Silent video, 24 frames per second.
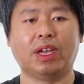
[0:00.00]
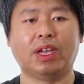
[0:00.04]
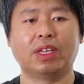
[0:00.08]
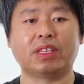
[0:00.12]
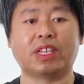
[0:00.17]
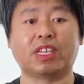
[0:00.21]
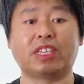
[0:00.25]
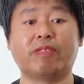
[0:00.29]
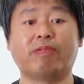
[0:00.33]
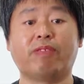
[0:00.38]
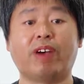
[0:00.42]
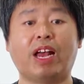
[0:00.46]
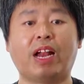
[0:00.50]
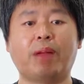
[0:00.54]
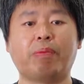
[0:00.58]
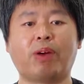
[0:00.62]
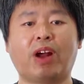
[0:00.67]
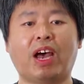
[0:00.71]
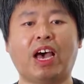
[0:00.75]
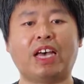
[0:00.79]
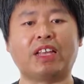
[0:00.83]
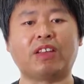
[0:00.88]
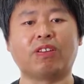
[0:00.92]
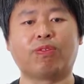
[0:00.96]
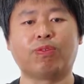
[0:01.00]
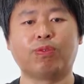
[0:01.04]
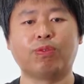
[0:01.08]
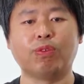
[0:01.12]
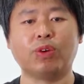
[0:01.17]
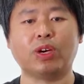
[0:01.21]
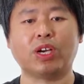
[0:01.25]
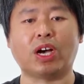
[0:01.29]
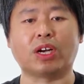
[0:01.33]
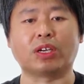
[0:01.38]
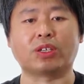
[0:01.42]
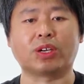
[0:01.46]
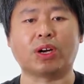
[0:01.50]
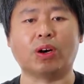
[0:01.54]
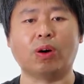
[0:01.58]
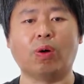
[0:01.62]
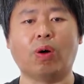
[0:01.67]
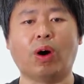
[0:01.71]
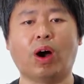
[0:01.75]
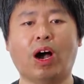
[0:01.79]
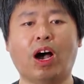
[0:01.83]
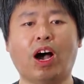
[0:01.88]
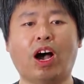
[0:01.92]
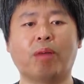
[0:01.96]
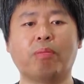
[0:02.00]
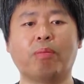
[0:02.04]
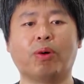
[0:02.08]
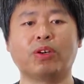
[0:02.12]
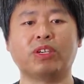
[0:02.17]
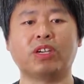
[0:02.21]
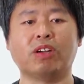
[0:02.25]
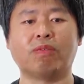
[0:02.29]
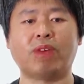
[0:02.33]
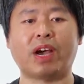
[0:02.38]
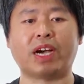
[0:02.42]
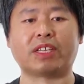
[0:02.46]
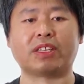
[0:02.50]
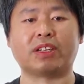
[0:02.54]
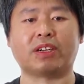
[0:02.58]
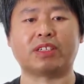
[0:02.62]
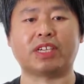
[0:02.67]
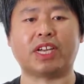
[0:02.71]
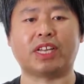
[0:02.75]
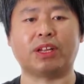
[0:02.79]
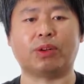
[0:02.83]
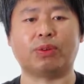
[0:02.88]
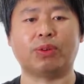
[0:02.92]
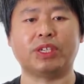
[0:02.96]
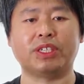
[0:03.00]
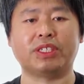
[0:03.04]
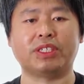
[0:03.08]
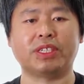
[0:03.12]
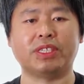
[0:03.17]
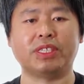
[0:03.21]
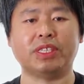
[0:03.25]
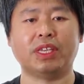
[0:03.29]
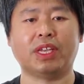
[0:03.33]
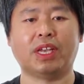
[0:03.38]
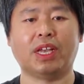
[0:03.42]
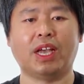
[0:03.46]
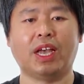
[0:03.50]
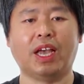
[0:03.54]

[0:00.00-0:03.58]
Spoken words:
The developer has full control on motion vector generation